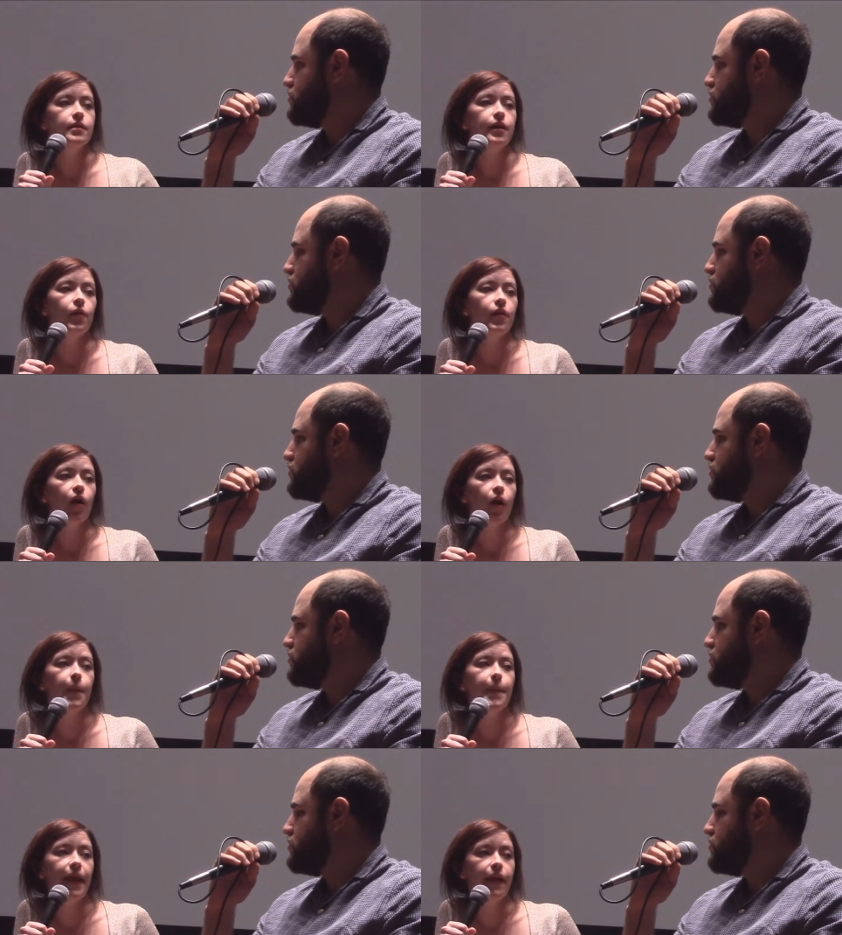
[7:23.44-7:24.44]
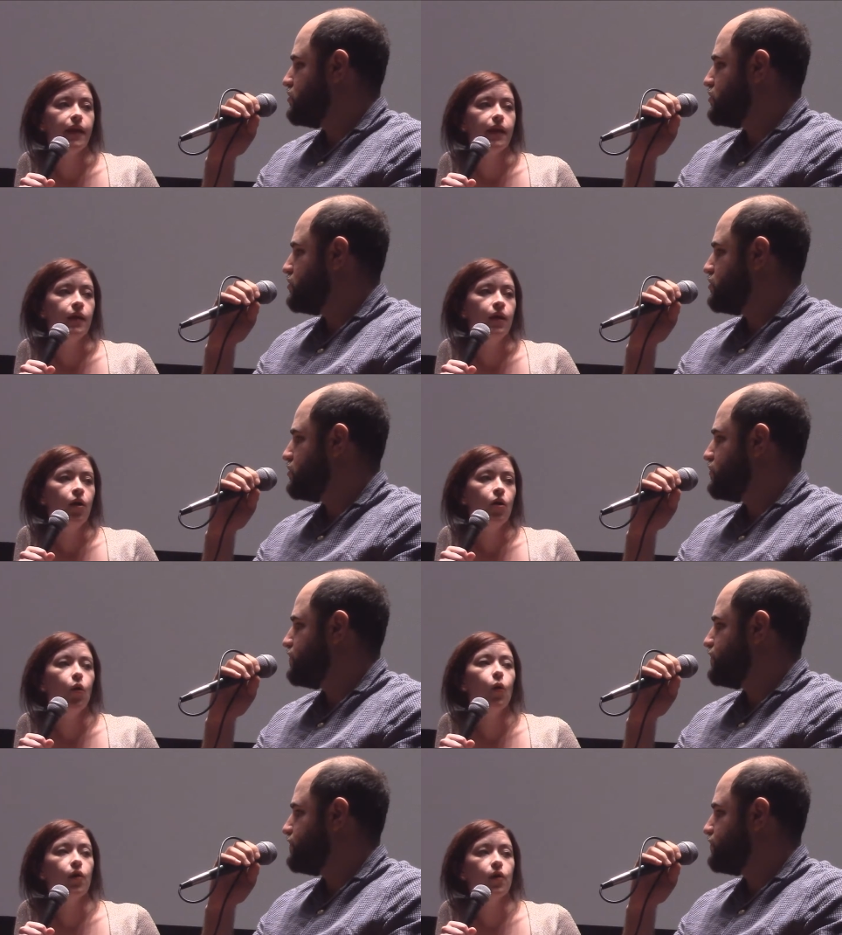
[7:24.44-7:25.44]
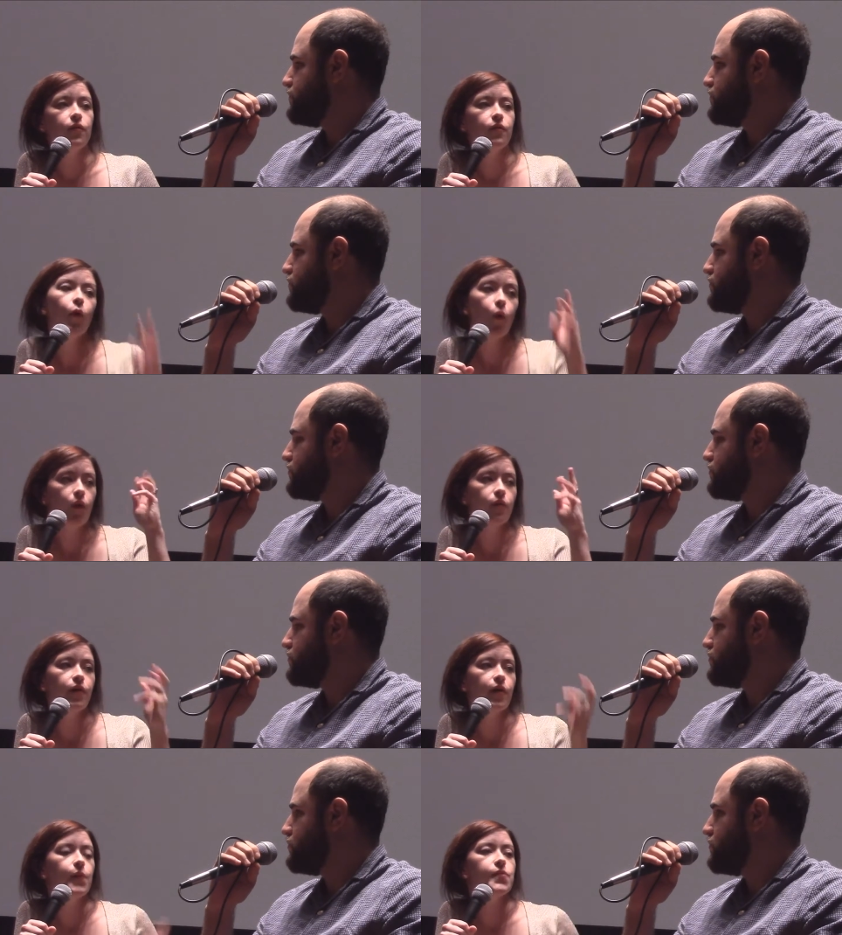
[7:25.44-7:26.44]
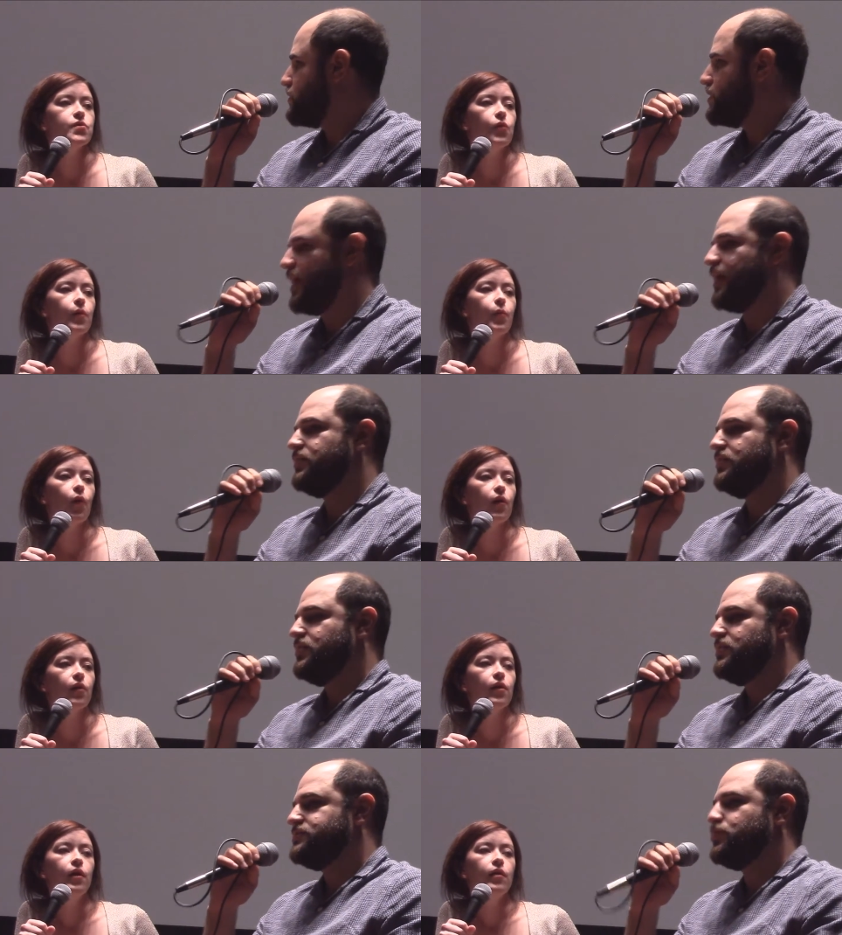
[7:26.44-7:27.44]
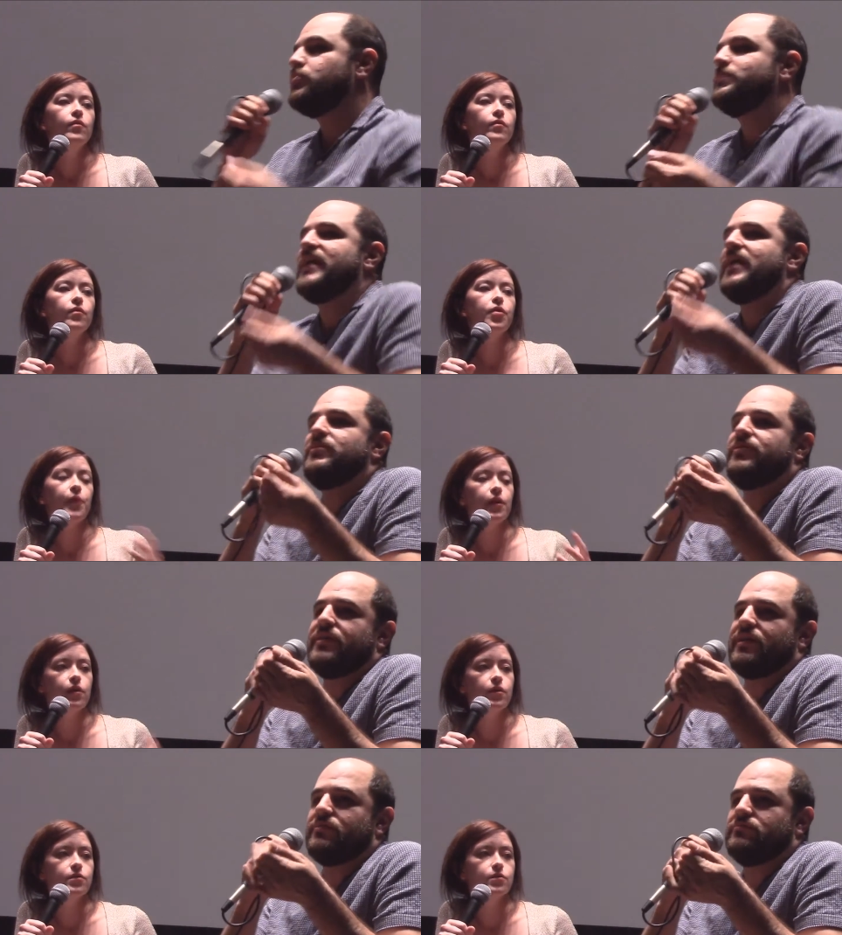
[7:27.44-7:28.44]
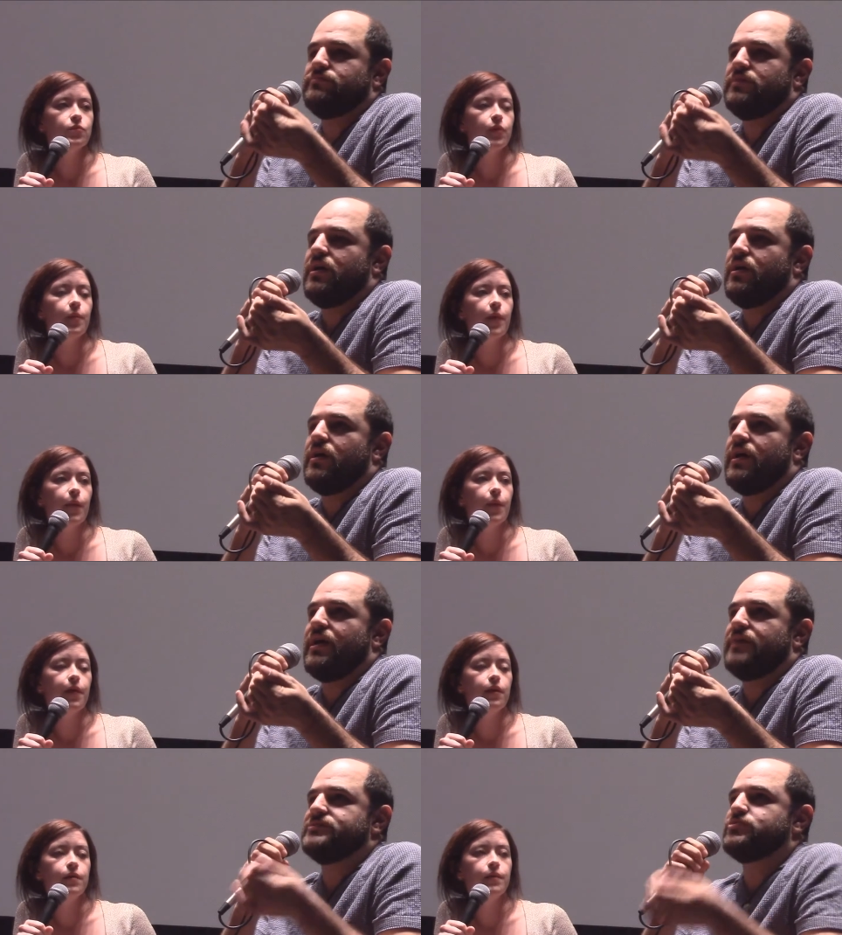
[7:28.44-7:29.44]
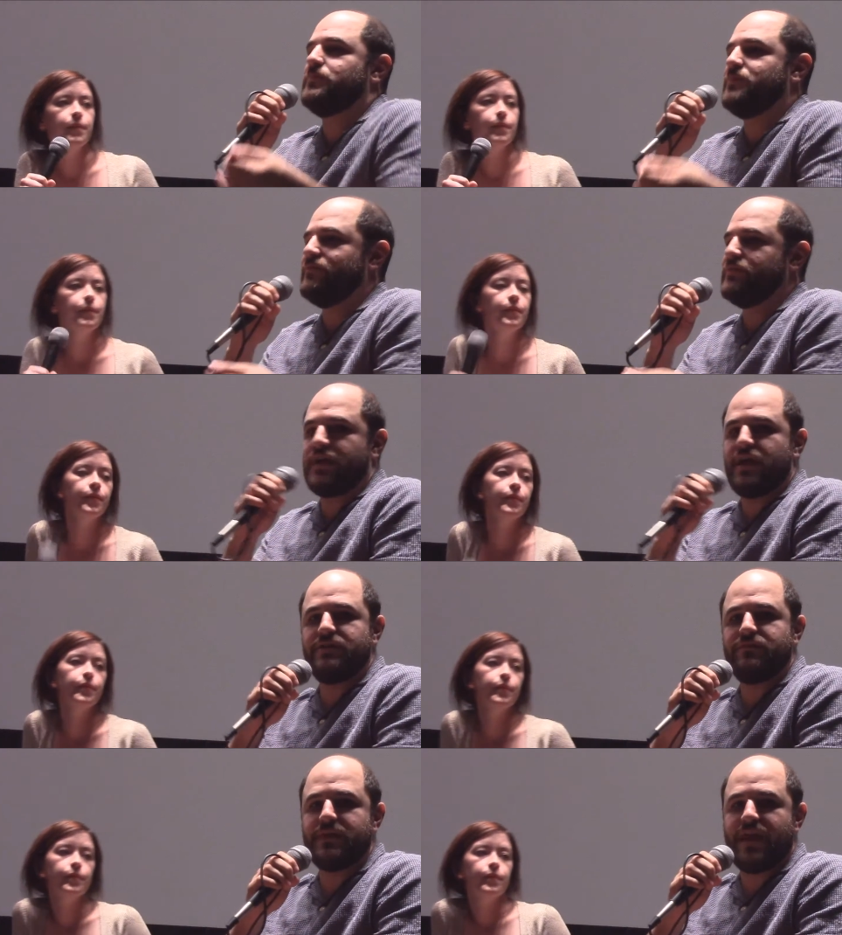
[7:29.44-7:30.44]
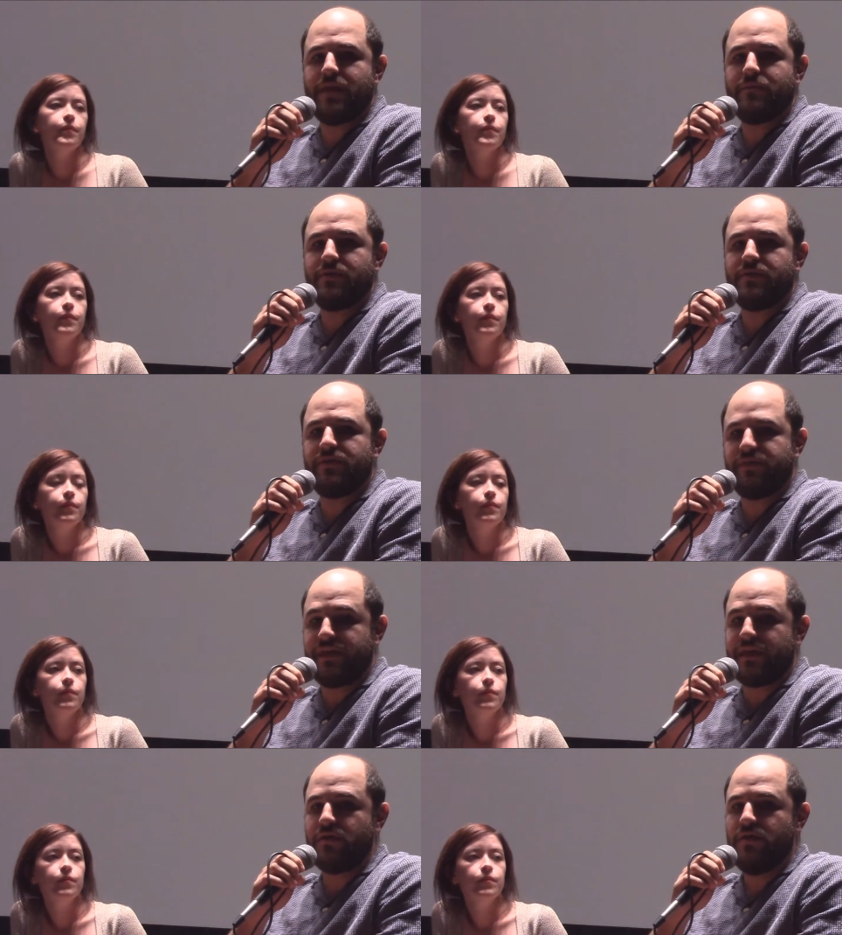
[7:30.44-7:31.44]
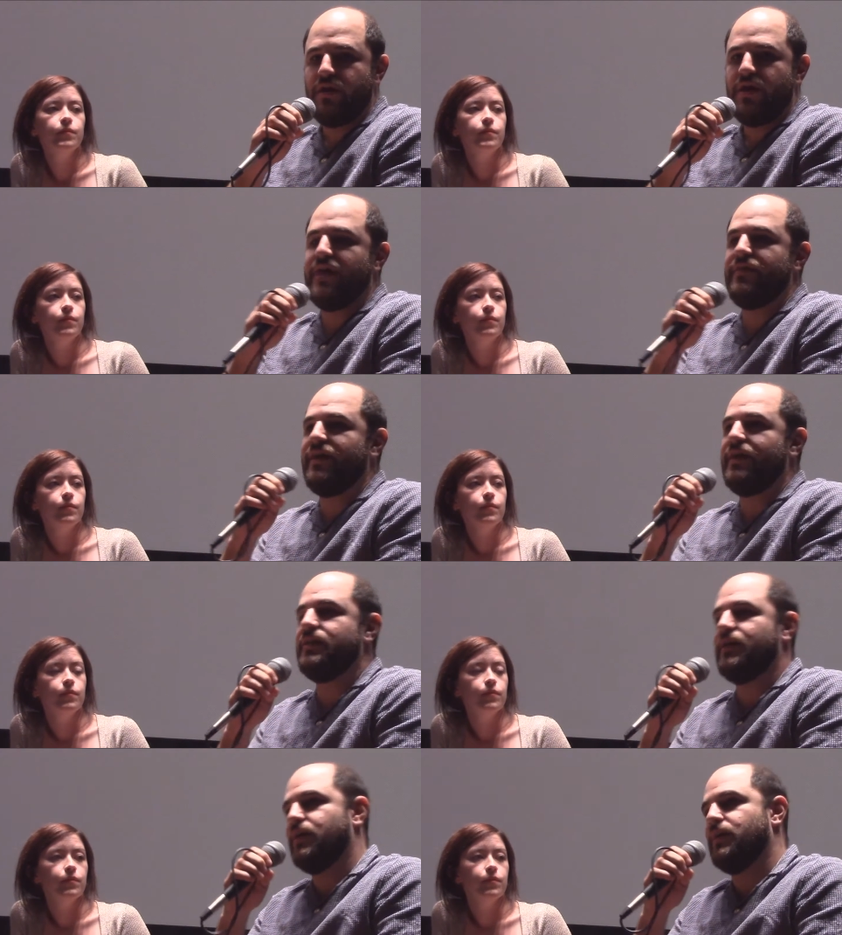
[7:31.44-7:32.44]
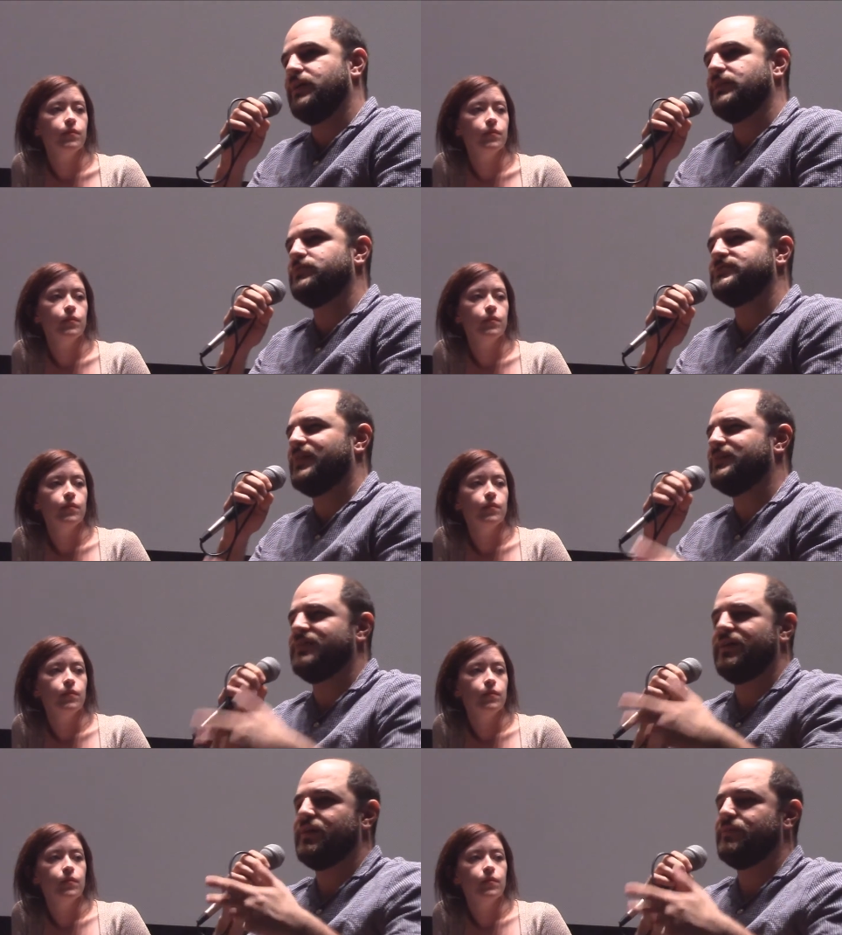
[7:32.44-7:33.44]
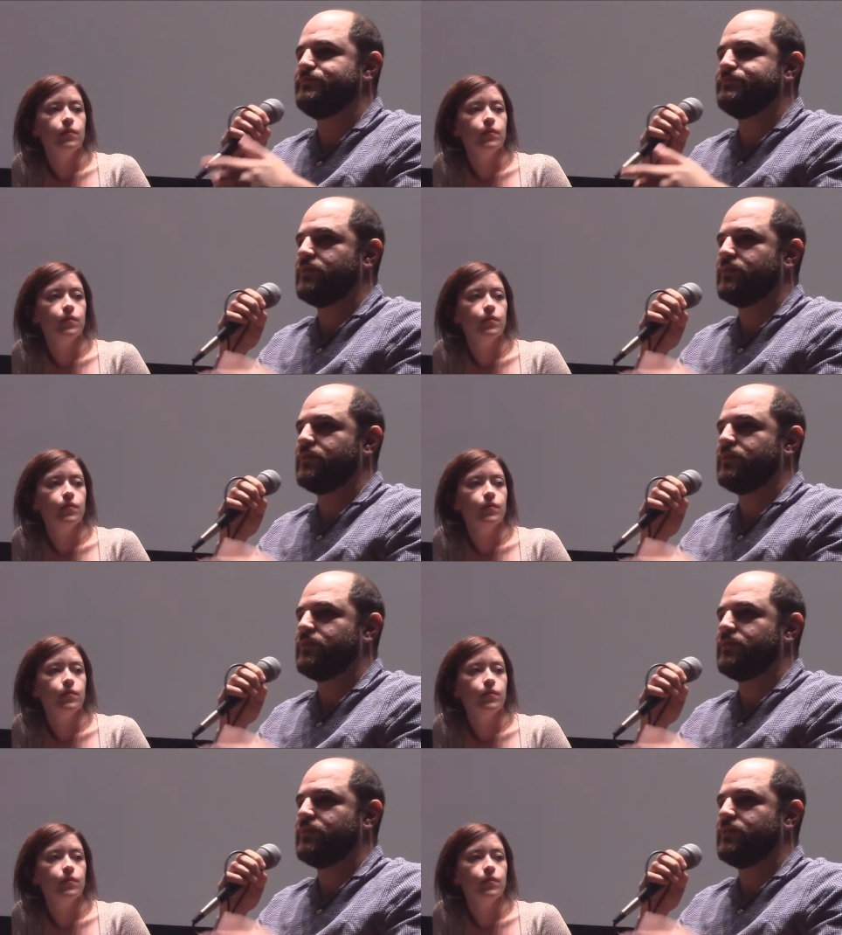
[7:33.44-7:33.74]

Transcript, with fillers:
Speaker 1: You know, there aren't many horror horror films or yeah. more so it became thrillers thing, written uh, by women.
Speaker 2: At the script level, it kind of became a thing, and then uh, it was on um,